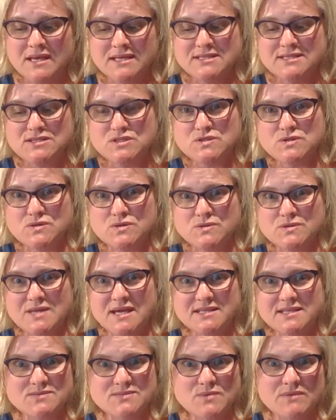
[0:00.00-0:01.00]
So
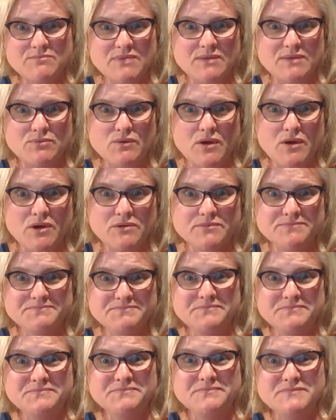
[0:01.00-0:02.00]
that's when people go,
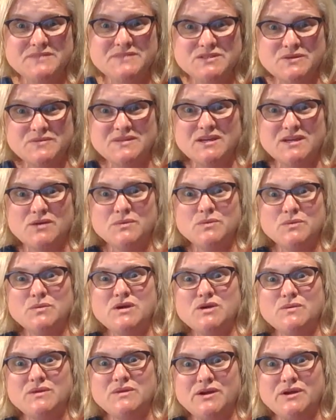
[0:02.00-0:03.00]
hmm, don't think I want to
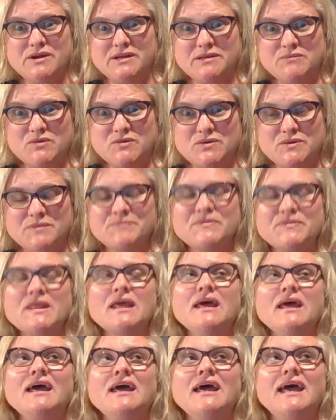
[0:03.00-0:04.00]
work with her anymore.
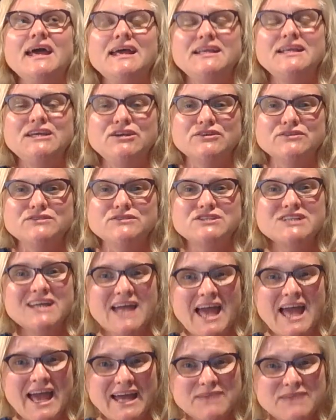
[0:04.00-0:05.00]
Anywho, she
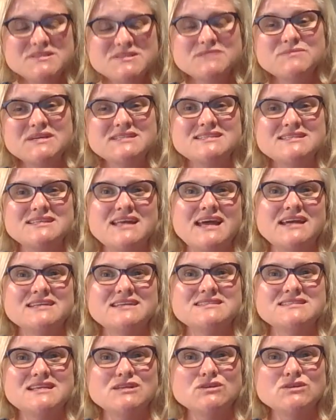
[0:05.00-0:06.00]
came to me today
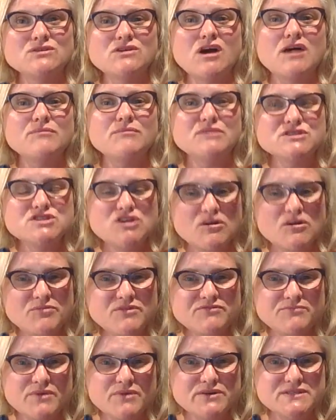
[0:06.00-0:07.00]
and said, Look, I'm on top
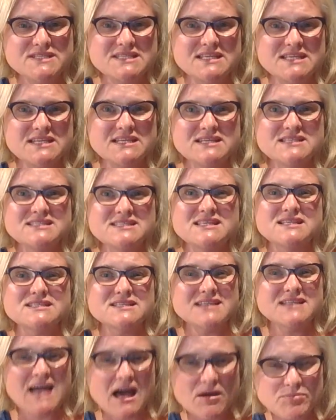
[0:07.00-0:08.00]
of most things. There's
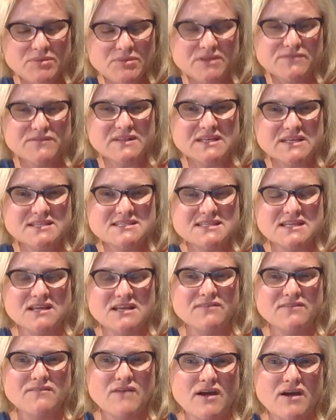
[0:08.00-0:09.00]
a couple of things that
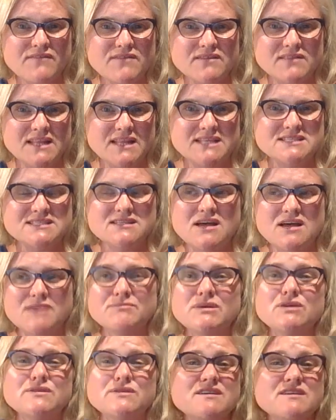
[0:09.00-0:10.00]
I've, I've let slide
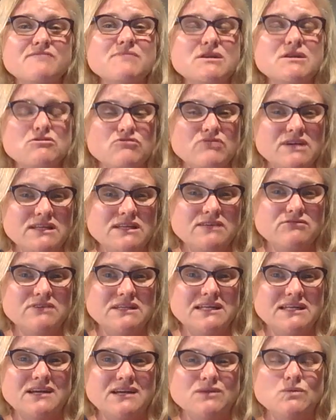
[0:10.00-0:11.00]
because I've been really,
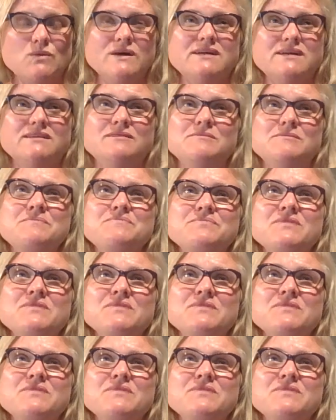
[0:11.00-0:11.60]
really unwell.